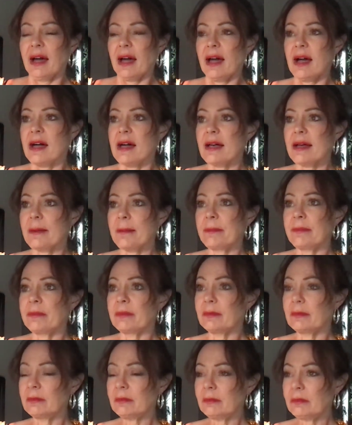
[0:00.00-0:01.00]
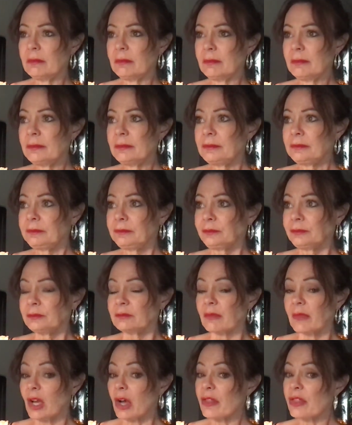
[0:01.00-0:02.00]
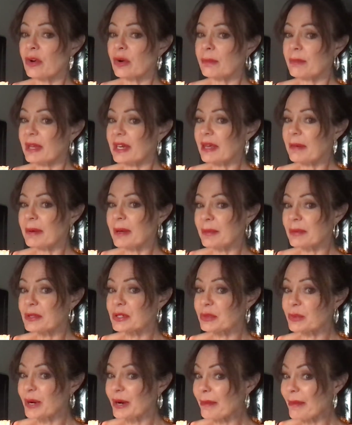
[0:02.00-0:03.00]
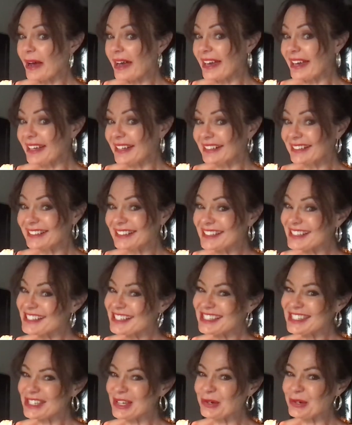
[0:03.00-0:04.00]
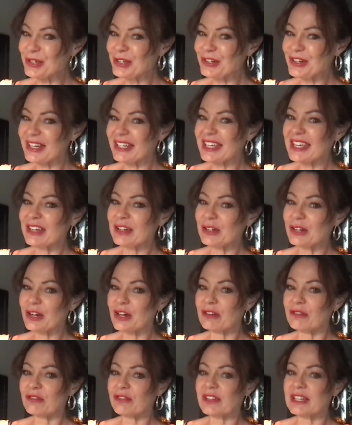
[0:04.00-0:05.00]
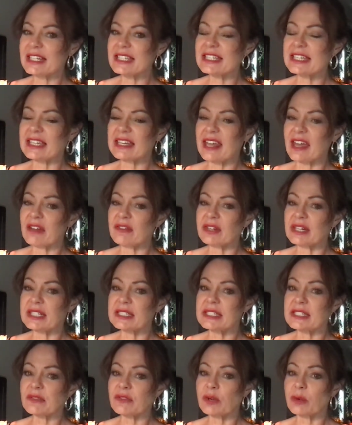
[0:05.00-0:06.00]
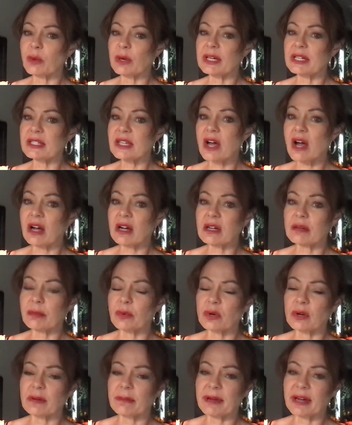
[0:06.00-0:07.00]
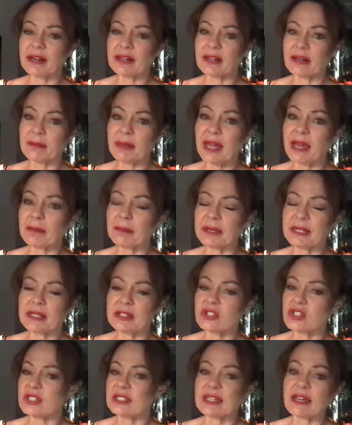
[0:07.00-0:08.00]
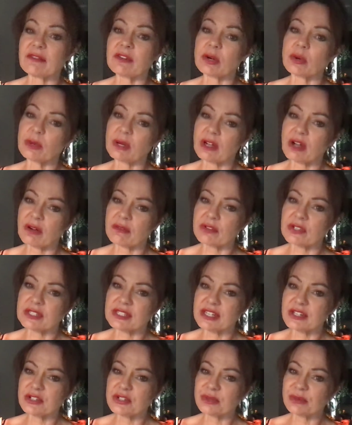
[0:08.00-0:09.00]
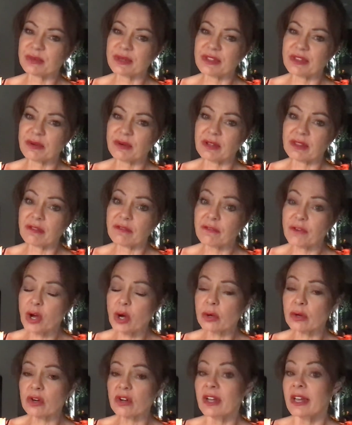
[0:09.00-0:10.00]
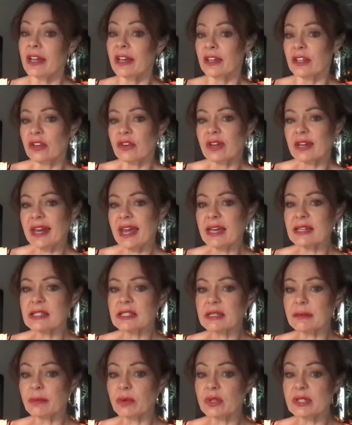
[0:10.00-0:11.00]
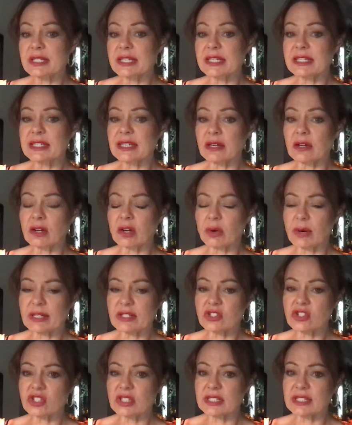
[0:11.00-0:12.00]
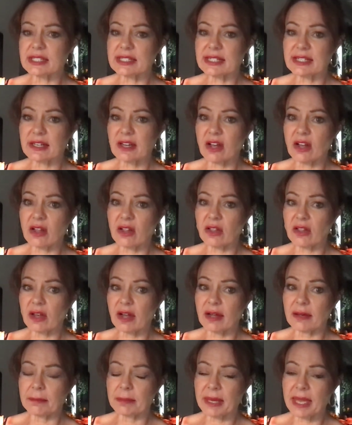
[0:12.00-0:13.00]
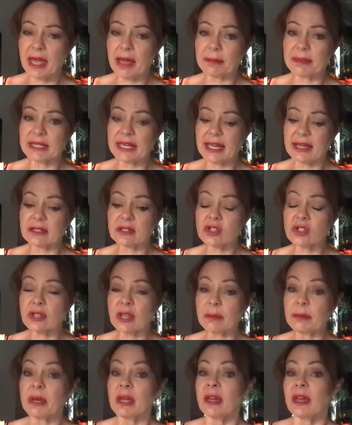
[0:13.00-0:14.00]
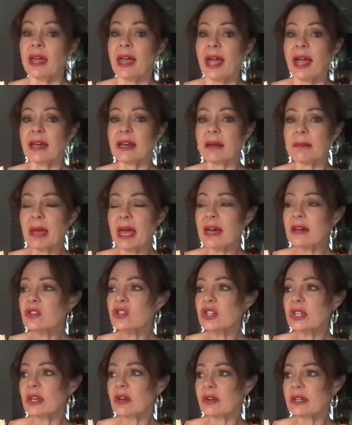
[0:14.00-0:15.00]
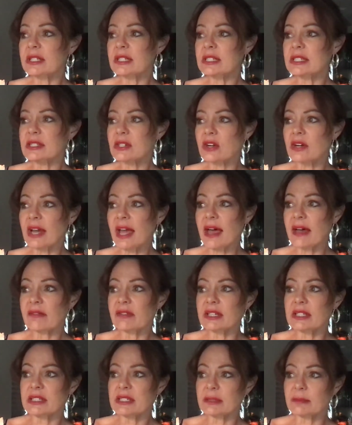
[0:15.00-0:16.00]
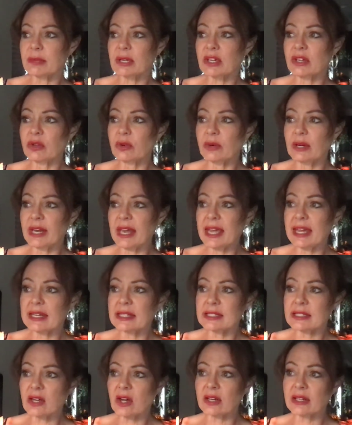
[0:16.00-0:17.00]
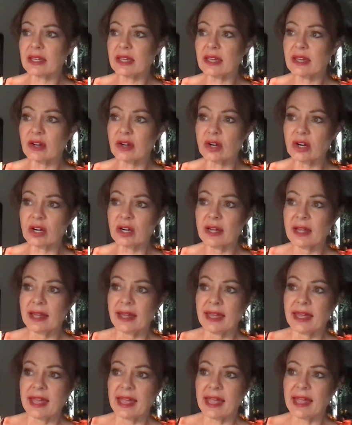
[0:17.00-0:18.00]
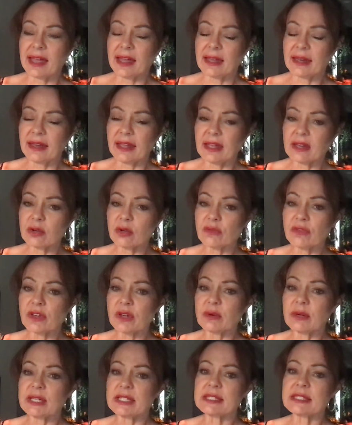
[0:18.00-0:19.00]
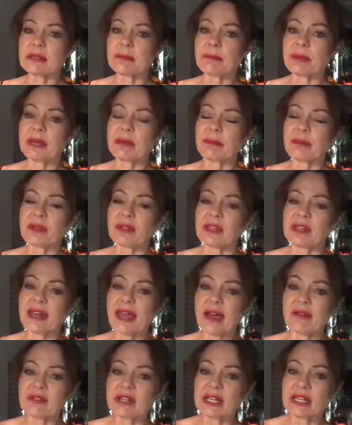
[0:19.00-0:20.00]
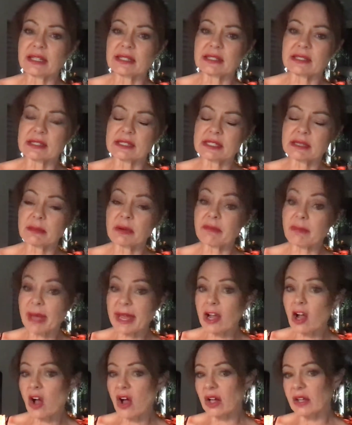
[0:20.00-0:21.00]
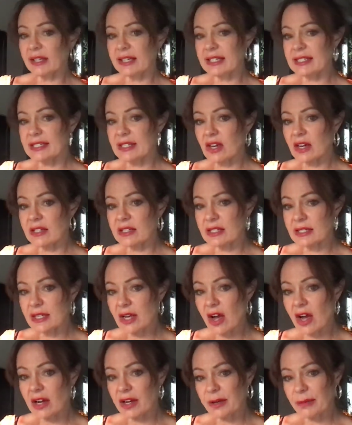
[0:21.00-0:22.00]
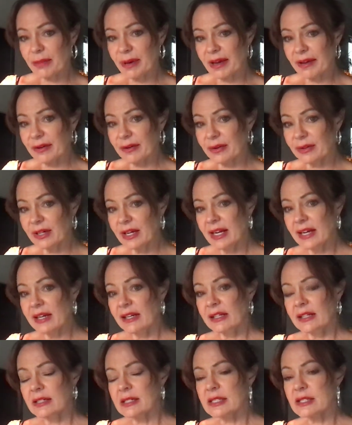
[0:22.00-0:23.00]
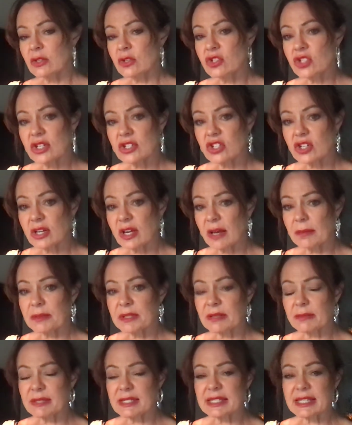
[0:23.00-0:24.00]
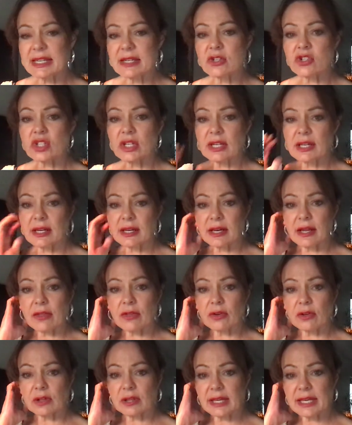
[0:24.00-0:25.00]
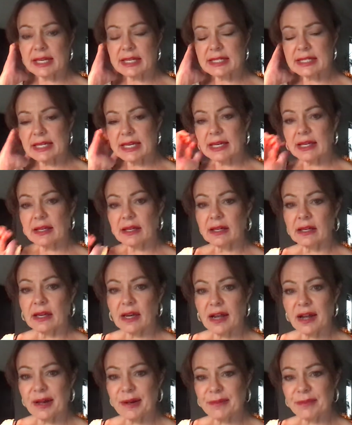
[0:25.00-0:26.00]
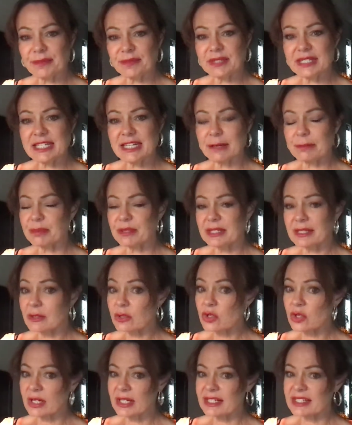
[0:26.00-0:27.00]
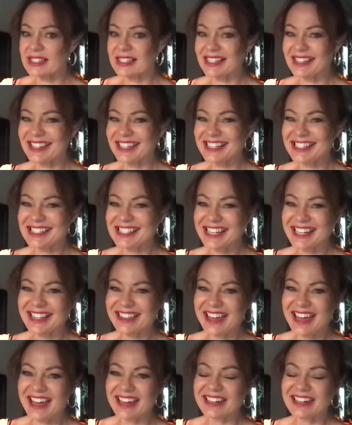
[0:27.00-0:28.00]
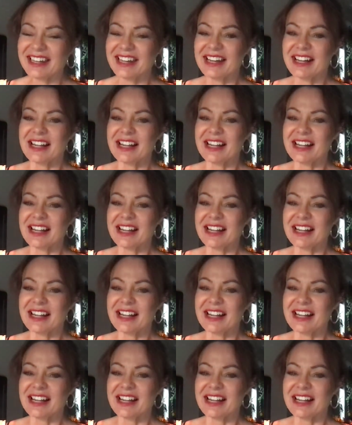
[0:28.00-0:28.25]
although many people swear by it. So you're going to hear conflicting evidence. If you want to talk more about it, I'm happy to just have a quick conversation with you on the phone, or you can ask more detailed questions and I'd be happy to answer them. And I'm actually going to start having some Q&As on here and interviewing some people and having some of my colleagues on to talk about search engine optimization and other LinkedIn tips and tricks and things like that.